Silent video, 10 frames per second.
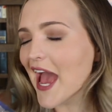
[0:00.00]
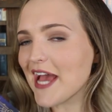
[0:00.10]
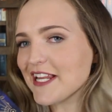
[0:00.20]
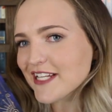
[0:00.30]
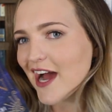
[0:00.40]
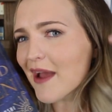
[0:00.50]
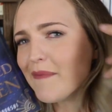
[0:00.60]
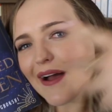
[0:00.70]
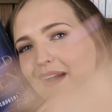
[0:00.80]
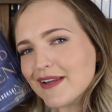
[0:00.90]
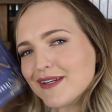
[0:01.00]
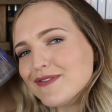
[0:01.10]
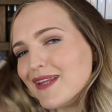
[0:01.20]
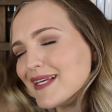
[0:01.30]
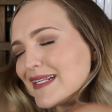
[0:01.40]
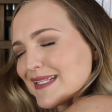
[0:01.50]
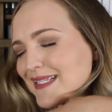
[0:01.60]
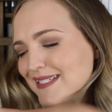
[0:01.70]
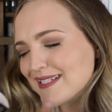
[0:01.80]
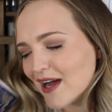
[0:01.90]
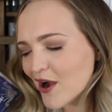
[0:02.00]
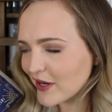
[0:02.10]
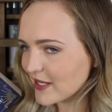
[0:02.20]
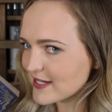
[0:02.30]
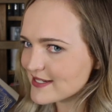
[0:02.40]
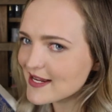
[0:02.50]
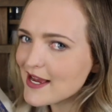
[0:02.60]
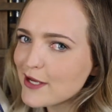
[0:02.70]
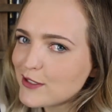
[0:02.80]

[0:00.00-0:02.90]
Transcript: and I'm kind of like stuck on it.